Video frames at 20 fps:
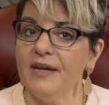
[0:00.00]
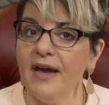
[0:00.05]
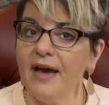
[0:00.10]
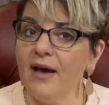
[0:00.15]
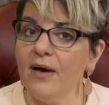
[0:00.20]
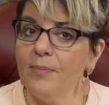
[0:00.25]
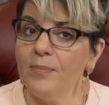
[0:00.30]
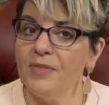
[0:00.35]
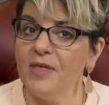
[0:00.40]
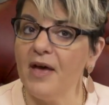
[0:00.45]

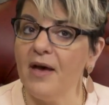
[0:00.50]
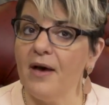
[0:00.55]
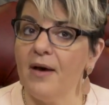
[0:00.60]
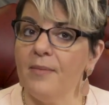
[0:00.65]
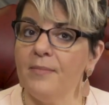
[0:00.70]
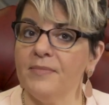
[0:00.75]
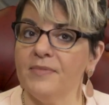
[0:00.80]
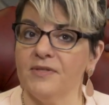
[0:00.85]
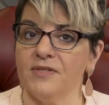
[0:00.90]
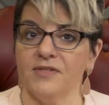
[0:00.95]
help
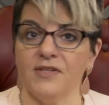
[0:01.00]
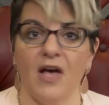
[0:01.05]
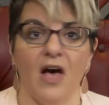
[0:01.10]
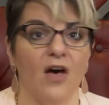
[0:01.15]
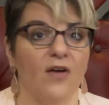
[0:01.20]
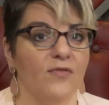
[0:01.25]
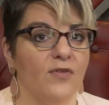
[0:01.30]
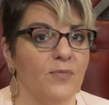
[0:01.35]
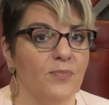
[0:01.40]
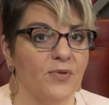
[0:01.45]
them
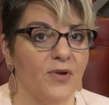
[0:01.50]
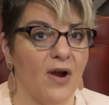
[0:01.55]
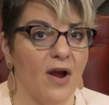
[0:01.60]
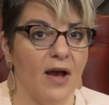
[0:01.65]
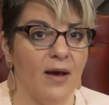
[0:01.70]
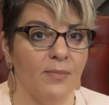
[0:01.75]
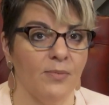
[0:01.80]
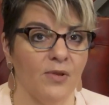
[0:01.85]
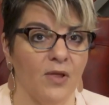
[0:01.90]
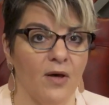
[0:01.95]
solve a
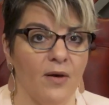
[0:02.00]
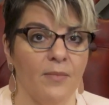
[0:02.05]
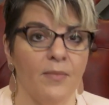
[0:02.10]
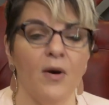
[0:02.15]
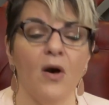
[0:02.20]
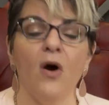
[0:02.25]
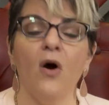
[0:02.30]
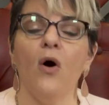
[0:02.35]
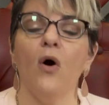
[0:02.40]
problem,